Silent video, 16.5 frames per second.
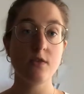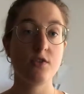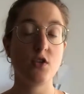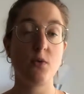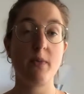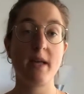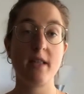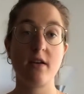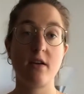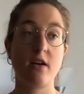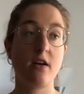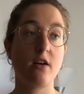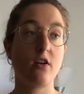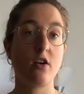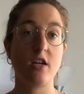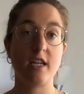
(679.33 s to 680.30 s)
So better
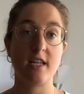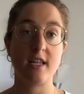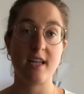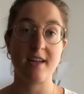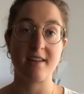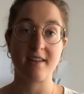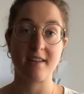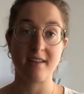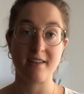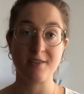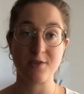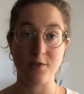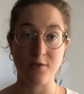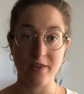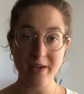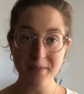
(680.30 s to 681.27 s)
early than
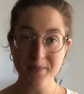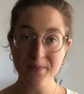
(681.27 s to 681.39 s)
sorry.